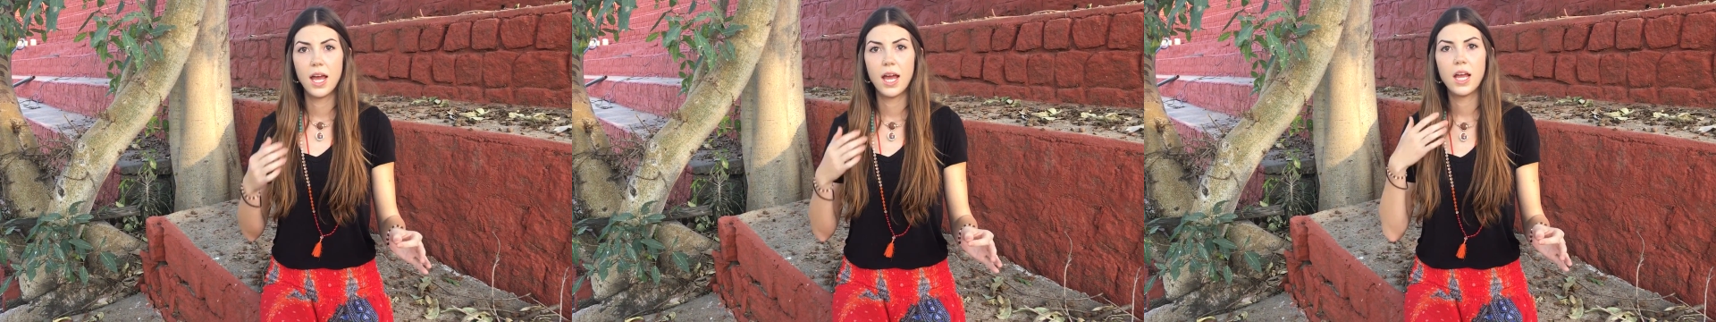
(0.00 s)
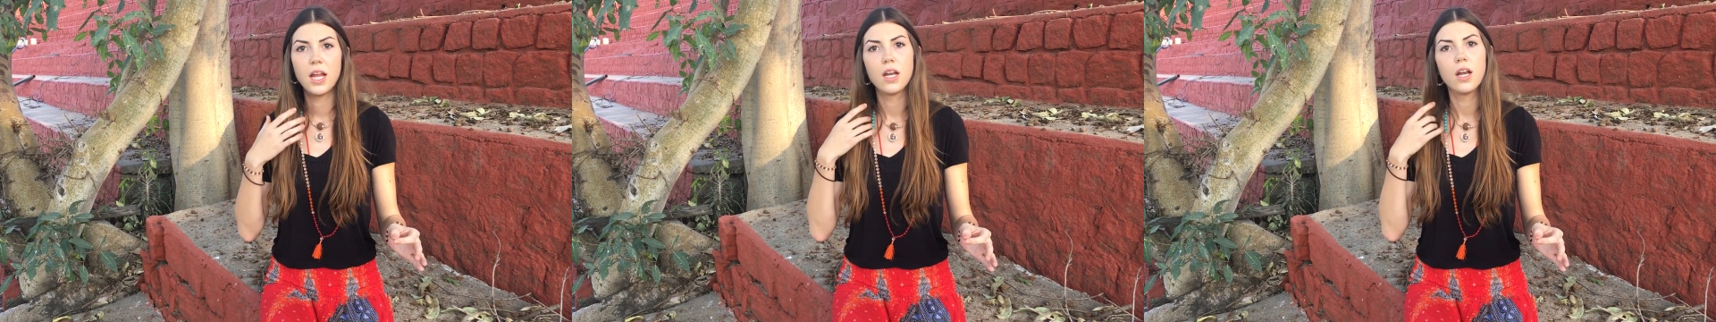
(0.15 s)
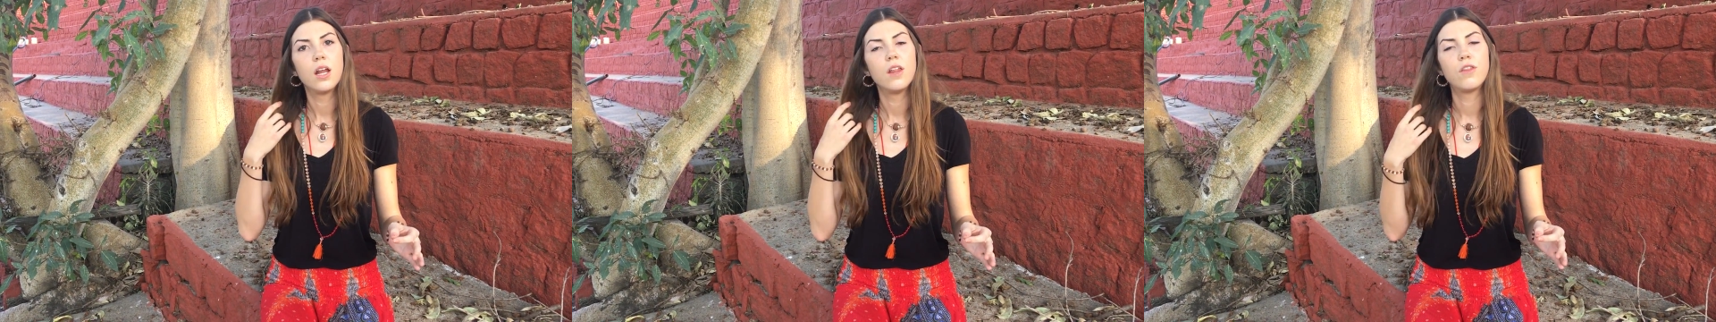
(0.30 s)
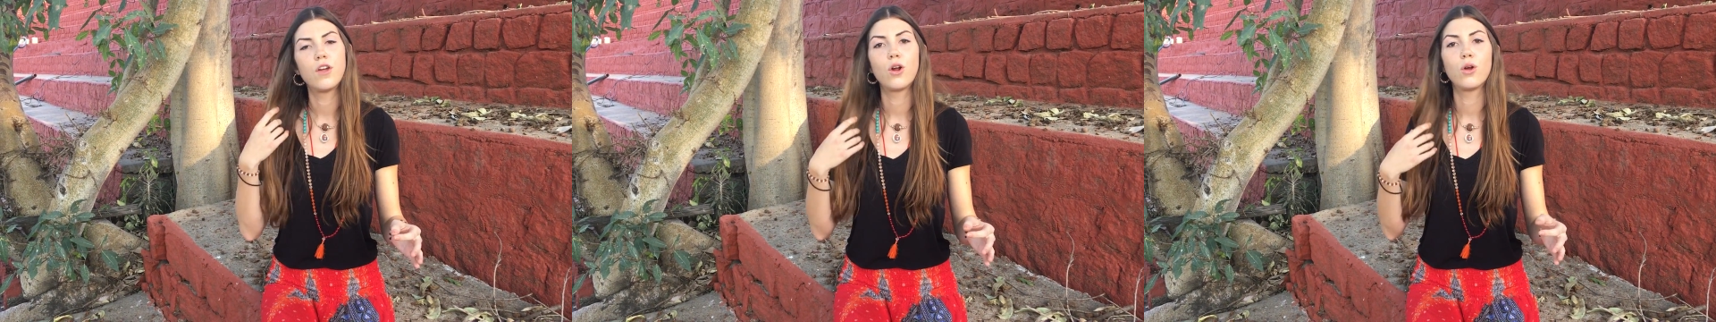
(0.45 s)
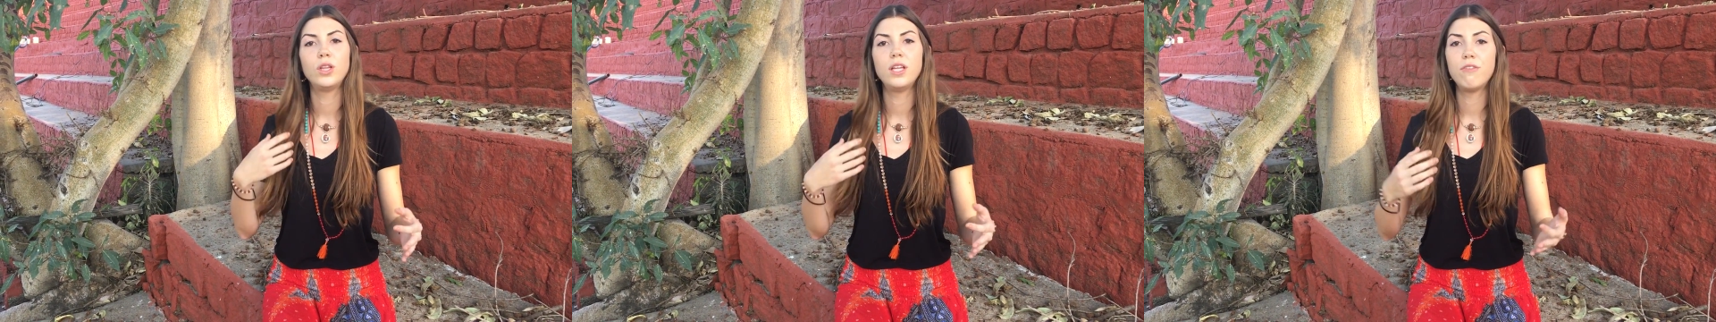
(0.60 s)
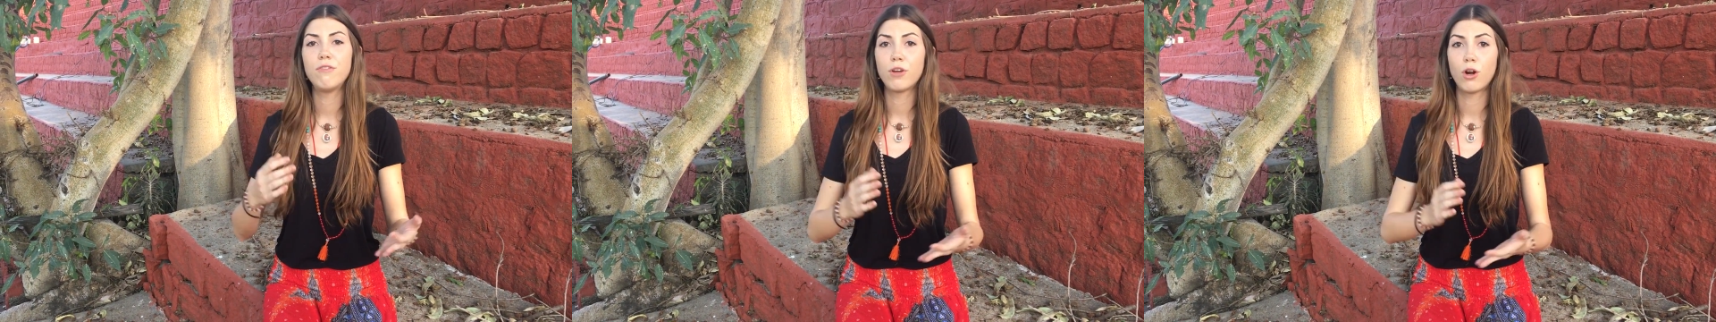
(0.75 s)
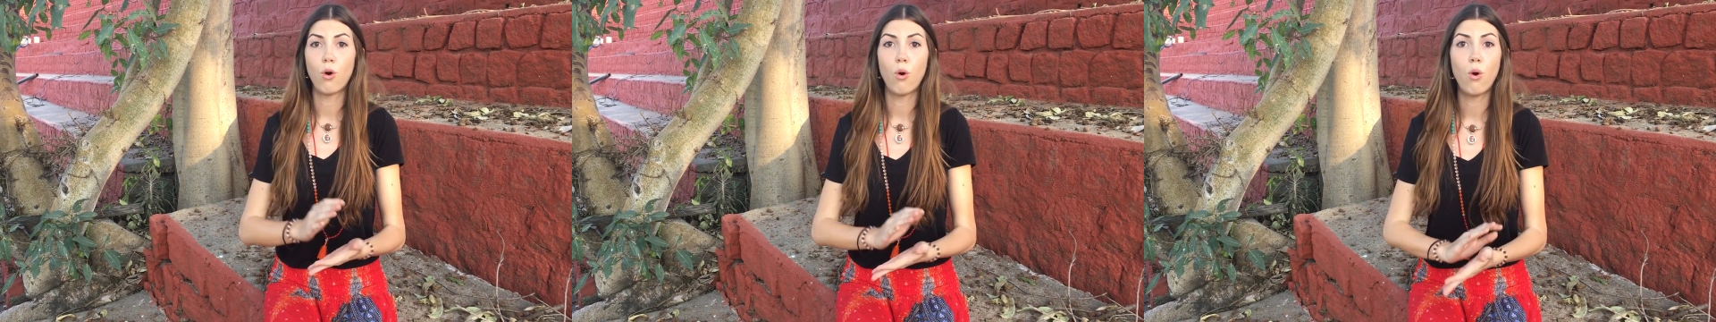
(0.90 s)
and
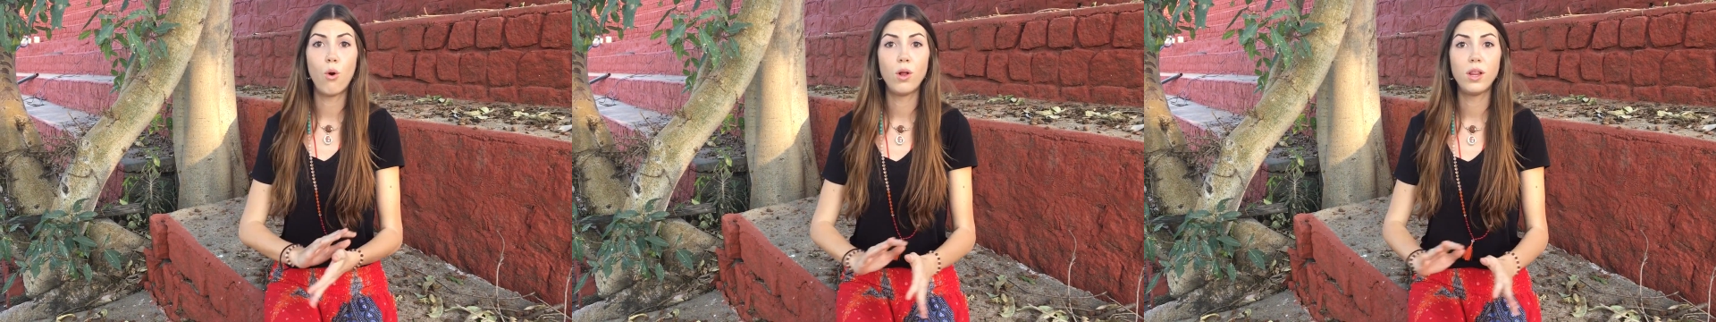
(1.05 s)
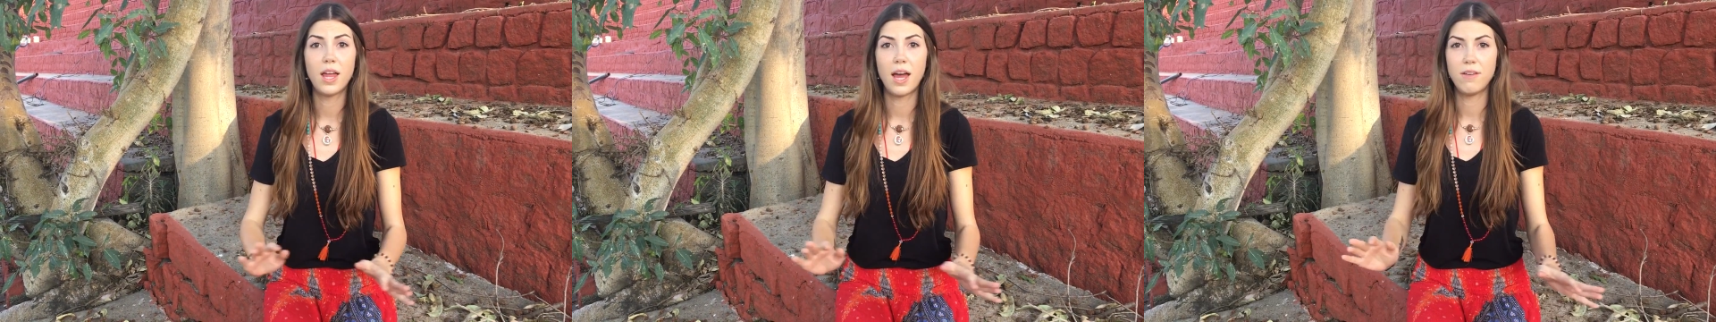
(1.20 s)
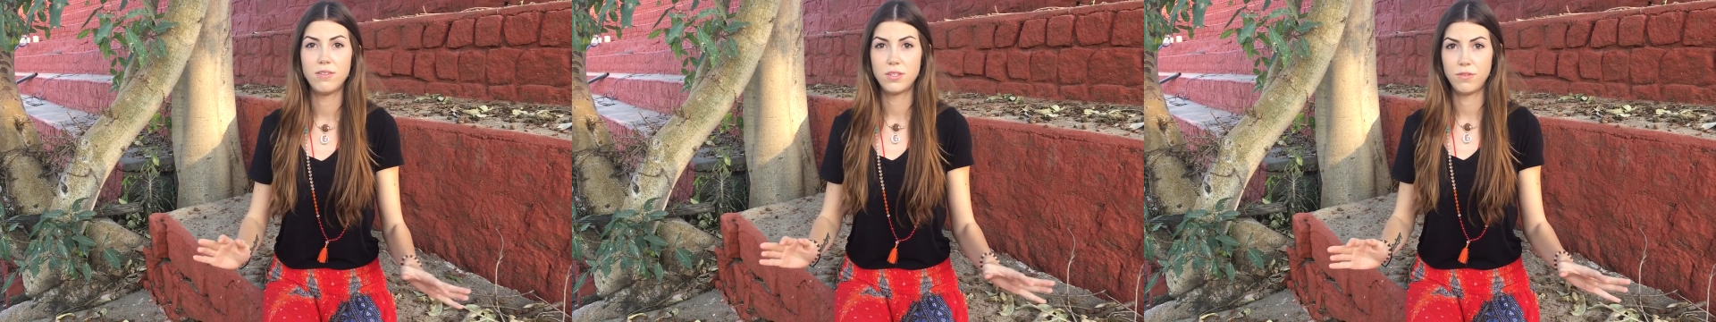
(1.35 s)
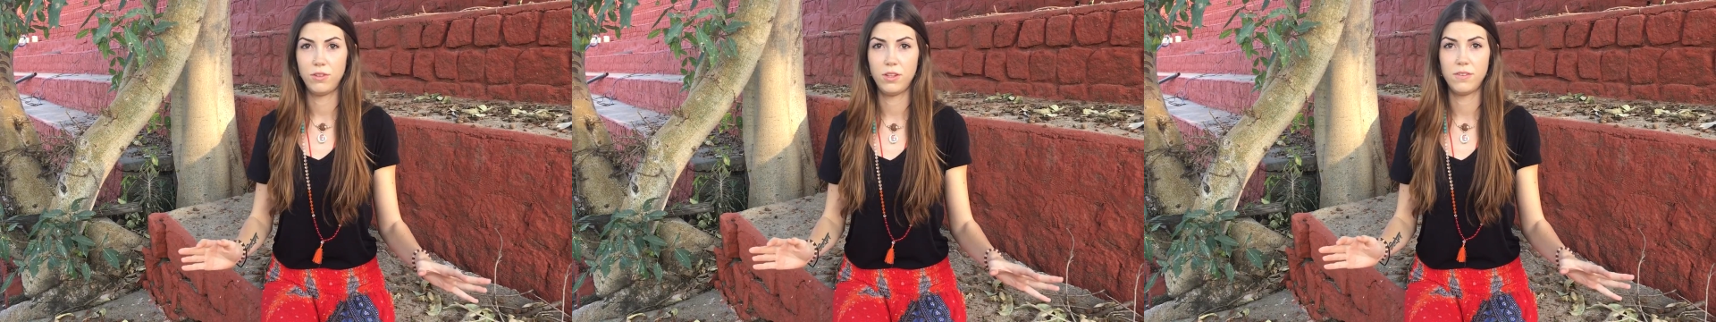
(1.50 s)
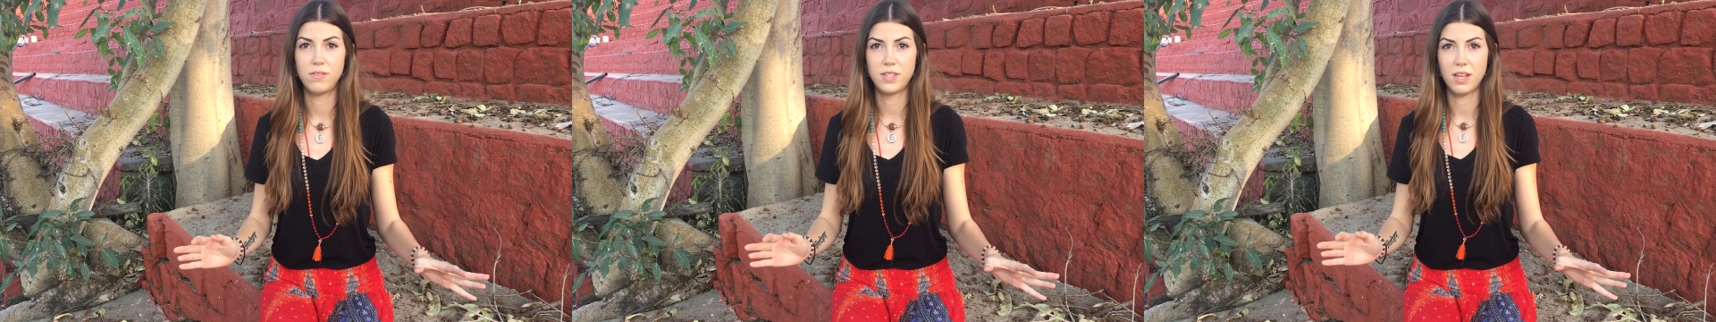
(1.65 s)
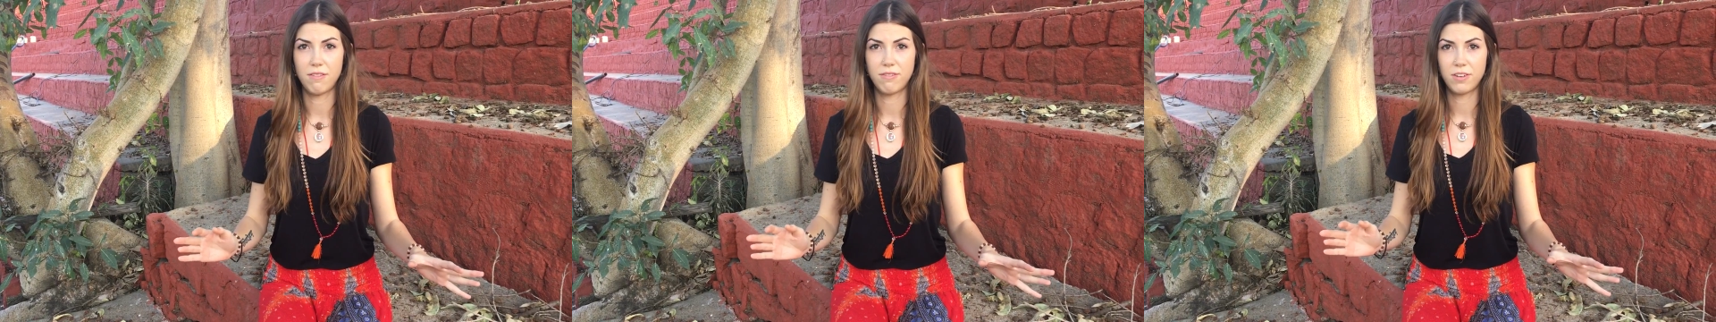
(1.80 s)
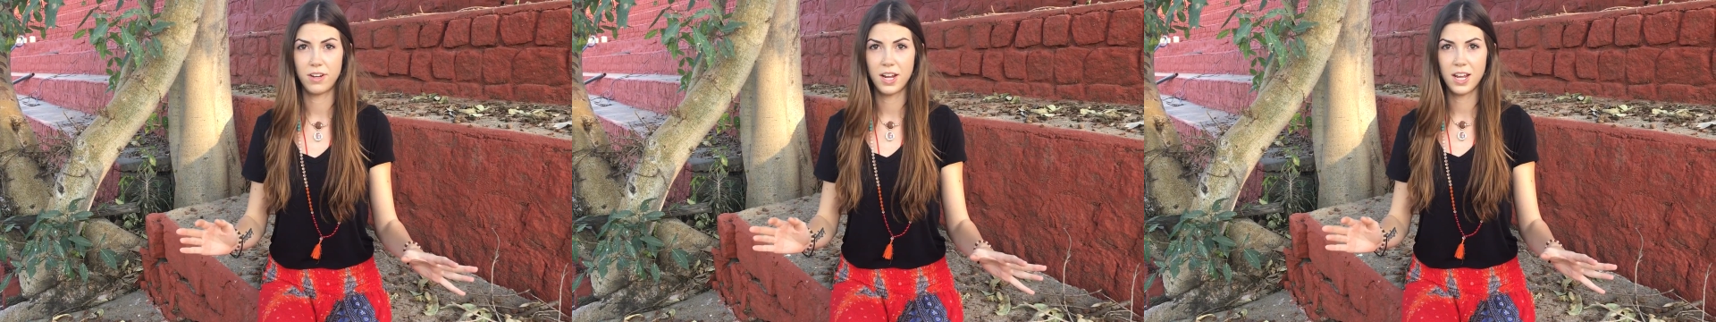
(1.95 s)
live their whole lives full of
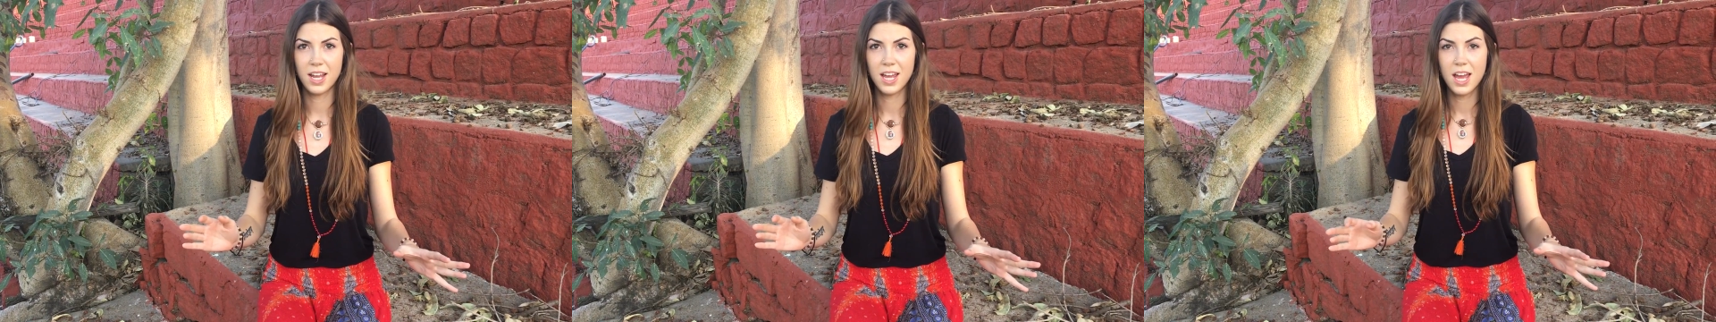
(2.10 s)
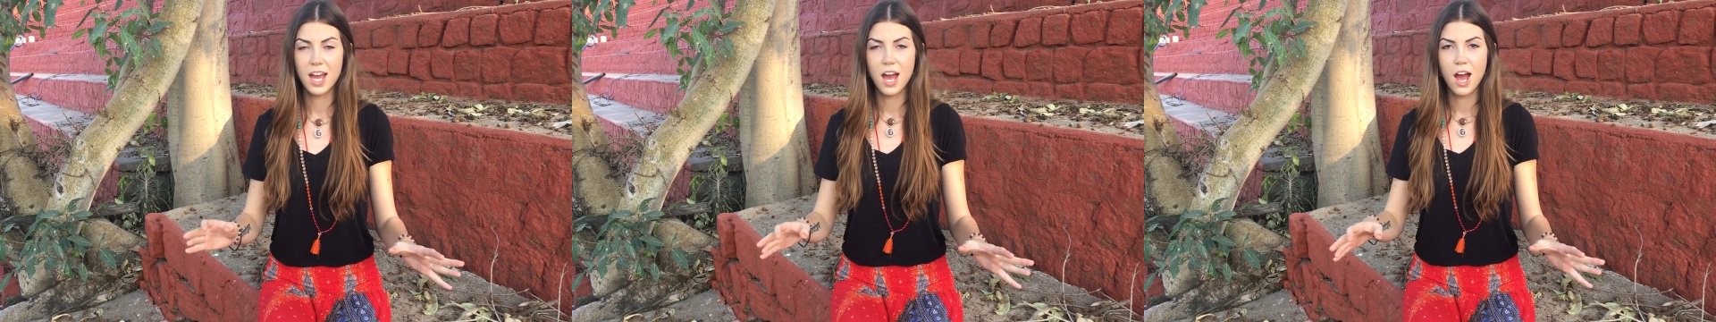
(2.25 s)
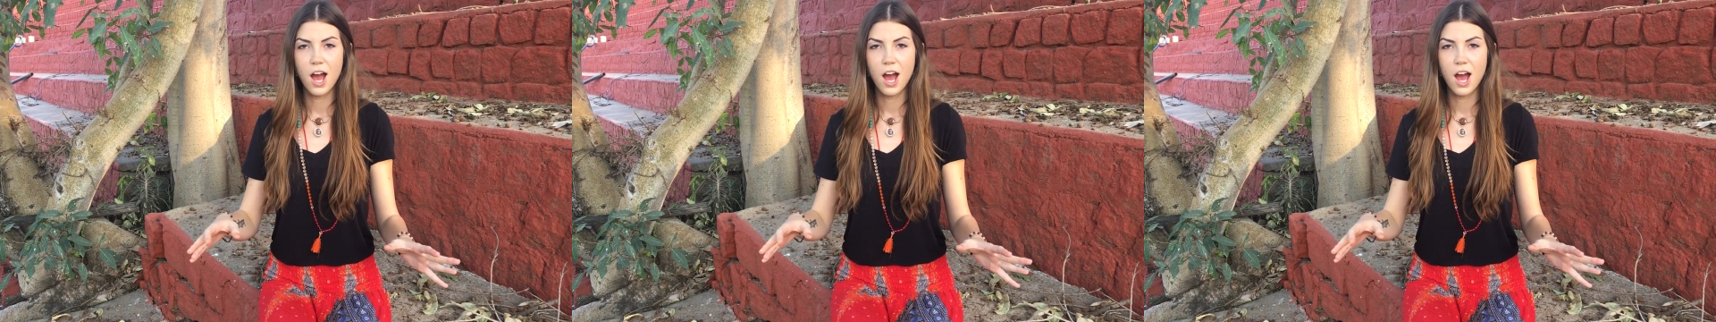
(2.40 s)
suffering